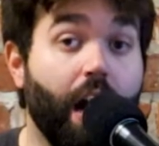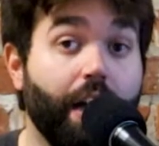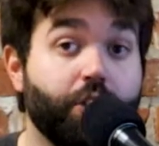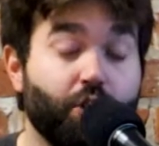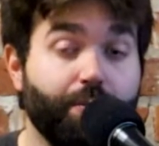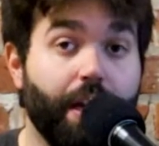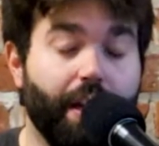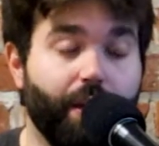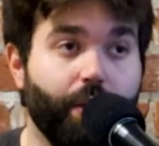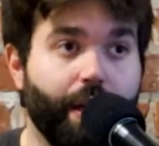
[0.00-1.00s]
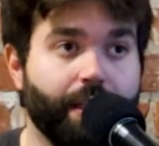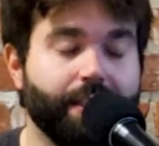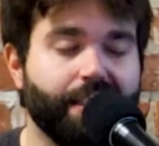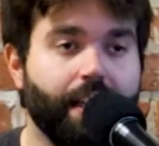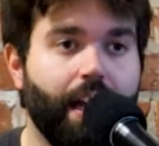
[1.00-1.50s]
I assumed I had no
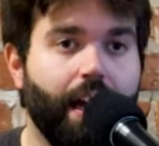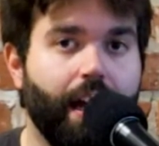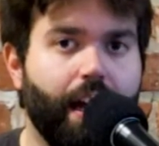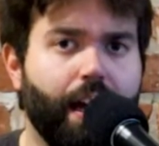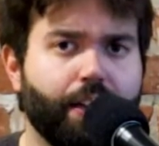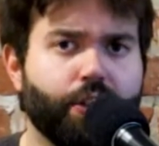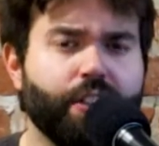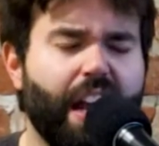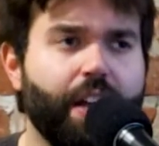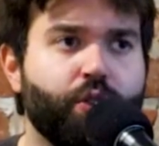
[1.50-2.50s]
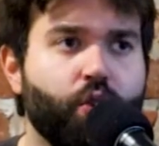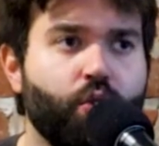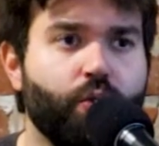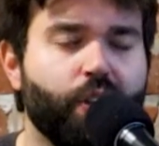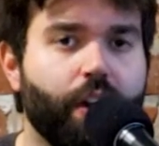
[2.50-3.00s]
eggs. Turns out I had
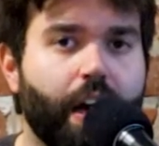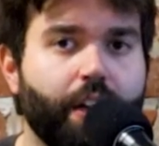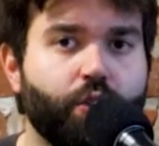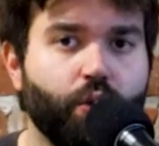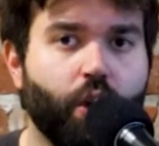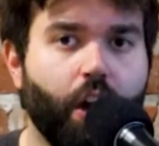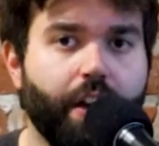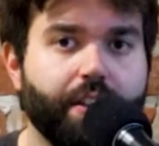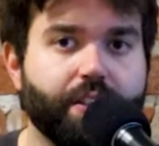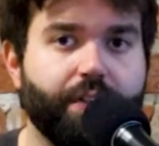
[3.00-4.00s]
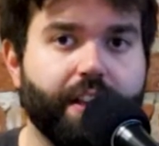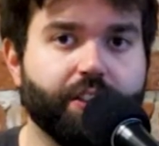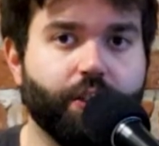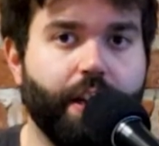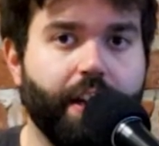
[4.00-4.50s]
two cartons of eggs
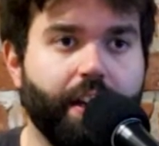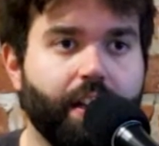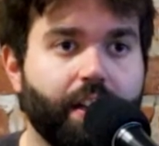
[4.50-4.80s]
already.